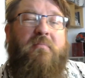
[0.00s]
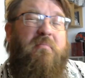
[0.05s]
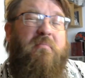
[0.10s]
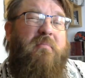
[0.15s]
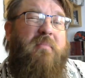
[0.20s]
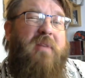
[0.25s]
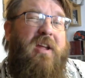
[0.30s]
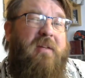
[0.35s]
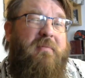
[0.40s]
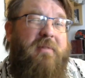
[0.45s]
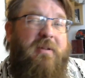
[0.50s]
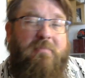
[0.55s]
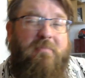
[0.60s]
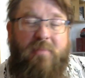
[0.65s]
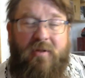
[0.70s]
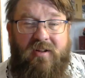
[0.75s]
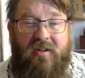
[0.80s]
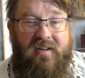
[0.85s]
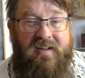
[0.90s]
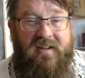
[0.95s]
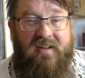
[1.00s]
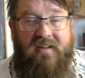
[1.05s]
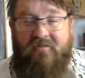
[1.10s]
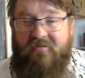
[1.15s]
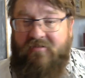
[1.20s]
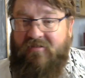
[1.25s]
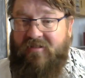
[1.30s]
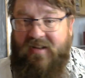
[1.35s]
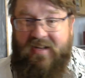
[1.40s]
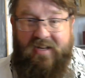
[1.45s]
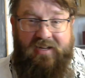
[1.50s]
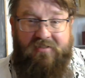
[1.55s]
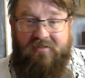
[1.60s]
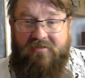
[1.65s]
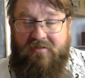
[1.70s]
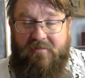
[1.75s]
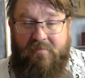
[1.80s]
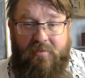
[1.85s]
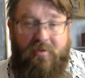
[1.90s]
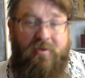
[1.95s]
maybe plug in one
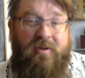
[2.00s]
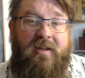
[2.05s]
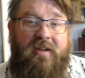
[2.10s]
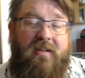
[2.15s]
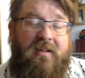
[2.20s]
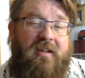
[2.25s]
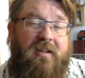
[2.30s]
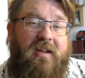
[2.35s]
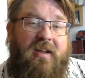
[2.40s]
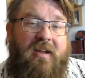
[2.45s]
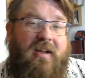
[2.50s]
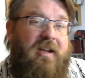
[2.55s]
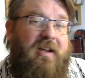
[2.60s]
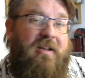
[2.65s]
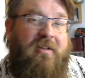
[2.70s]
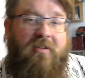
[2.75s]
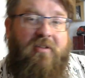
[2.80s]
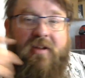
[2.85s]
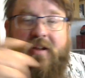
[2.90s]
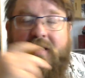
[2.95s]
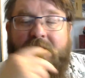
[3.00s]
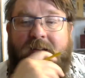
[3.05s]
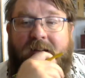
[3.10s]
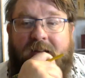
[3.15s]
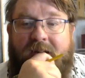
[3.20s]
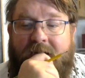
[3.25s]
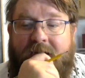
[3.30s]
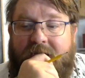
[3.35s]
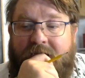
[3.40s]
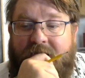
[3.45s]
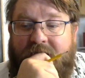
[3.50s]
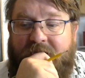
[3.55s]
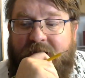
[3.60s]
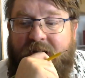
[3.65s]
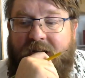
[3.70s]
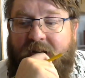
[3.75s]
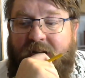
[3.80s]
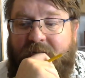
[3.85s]
extra point, and you can figure out